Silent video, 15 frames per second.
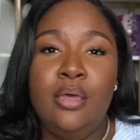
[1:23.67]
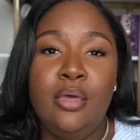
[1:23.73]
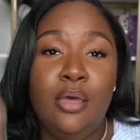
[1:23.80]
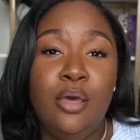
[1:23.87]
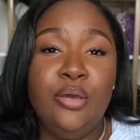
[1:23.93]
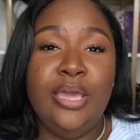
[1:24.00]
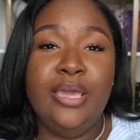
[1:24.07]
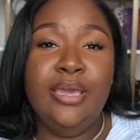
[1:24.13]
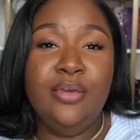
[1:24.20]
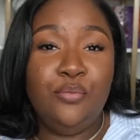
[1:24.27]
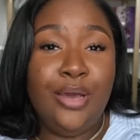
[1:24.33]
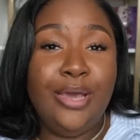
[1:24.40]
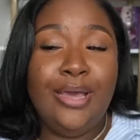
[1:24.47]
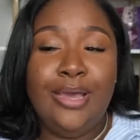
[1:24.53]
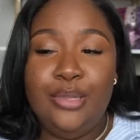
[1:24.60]
Okay,
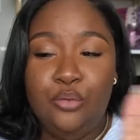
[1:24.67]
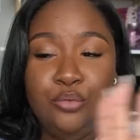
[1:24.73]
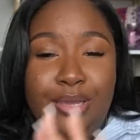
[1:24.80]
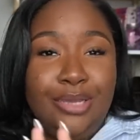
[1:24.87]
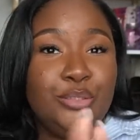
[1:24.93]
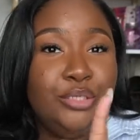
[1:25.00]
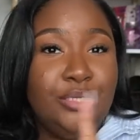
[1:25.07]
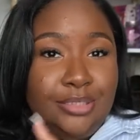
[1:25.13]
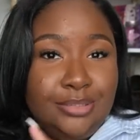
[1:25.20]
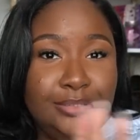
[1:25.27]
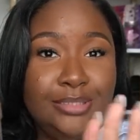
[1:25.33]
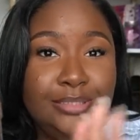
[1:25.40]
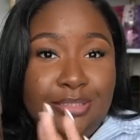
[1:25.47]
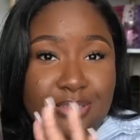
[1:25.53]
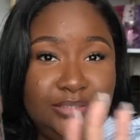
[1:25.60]
FYI, you guys are going to
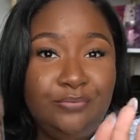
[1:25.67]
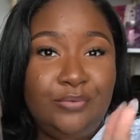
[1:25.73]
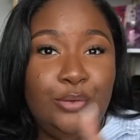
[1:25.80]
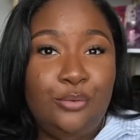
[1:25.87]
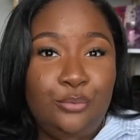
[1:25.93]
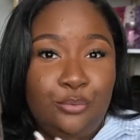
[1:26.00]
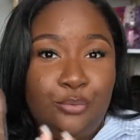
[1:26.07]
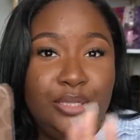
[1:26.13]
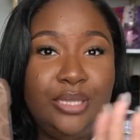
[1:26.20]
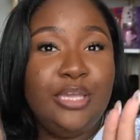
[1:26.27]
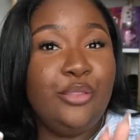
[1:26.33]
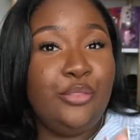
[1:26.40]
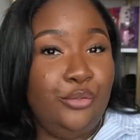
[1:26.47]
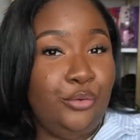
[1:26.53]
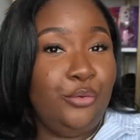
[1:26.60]
see this phone
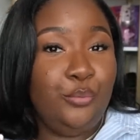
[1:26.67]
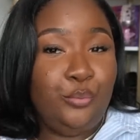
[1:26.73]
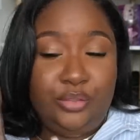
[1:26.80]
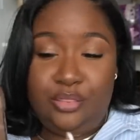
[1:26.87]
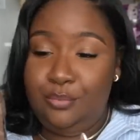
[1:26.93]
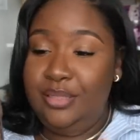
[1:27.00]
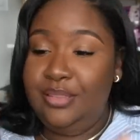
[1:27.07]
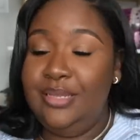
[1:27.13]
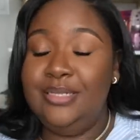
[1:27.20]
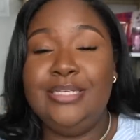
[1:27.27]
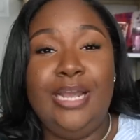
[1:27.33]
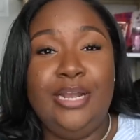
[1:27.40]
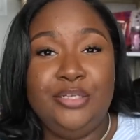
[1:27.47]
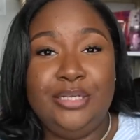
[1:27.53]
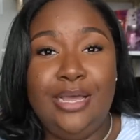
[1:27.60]
hither with me the
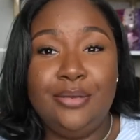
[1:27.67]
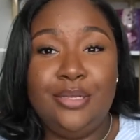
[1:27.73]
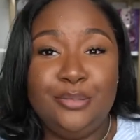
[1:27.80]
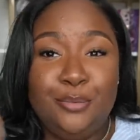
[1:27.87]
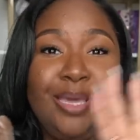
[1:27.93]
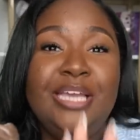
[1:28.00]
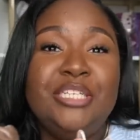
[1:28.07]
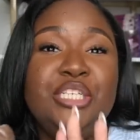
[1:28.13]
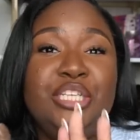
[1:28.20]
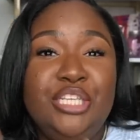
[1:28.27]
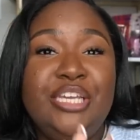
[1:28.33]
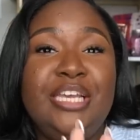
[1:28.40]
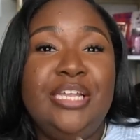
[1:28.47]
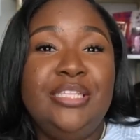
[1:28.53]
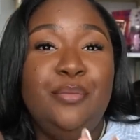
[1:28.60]
entire time because I'm actually
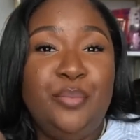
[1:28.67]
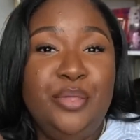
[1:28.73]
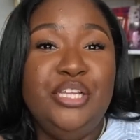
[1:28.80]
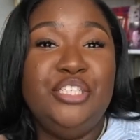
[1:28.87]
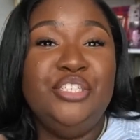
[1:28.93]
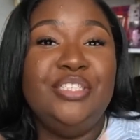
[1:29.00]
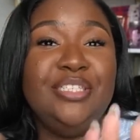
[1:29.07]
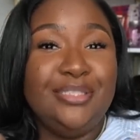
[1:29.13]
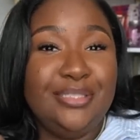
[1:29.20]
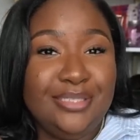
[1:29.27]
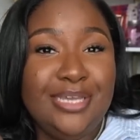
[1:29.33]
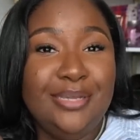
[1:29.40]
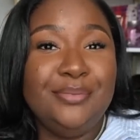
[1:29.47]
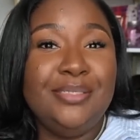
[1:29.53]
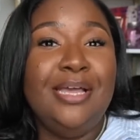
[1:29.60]
looking at the pictures at the
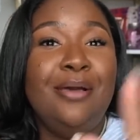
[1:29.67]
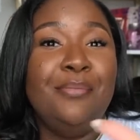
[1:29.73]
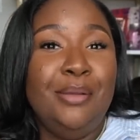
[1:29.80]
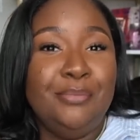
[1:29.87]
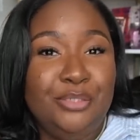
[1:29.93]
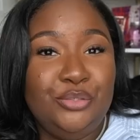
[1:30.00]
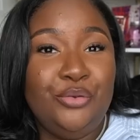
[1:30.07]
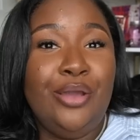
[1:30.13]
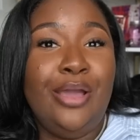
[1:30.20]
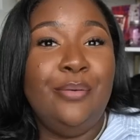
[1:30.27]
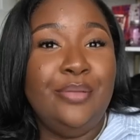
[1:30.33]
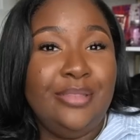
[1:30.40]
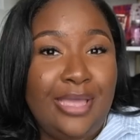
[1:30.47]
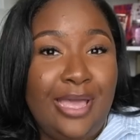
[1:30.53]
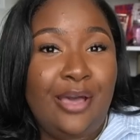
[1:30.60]
same time I'm
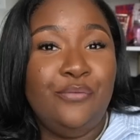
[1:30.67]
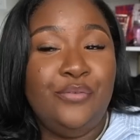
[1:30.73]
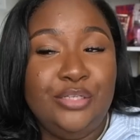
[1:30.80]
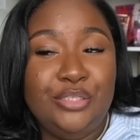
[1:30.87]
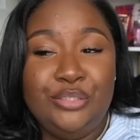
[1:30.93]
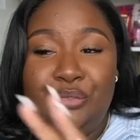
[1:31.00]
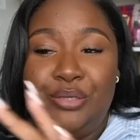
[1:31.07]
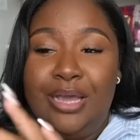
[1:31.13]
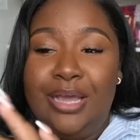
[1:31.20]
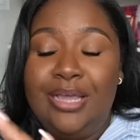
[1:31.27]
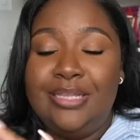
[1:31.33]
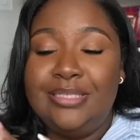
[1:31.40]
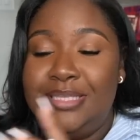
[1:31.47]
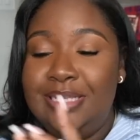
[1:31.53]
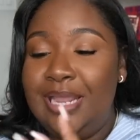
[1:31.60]
describing the outfit to you
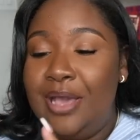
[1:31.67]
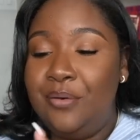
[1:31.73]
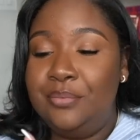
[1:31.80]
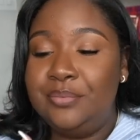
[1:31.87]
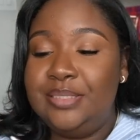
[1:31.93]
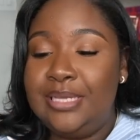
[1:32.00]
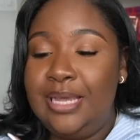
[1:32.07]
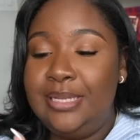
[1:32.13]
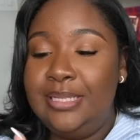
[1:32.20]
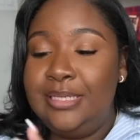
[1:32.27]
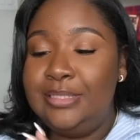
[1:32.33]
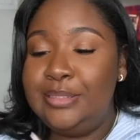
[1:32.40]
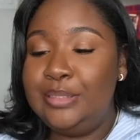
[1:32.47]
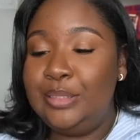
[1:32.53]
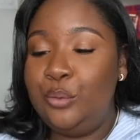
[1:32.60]
guys and how I'm styling
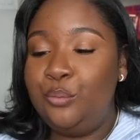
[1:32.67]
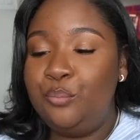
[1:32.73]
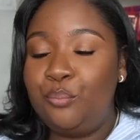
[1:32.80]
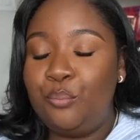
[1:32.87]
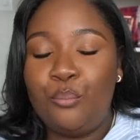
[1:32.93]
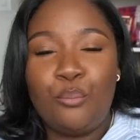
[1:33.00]
it, so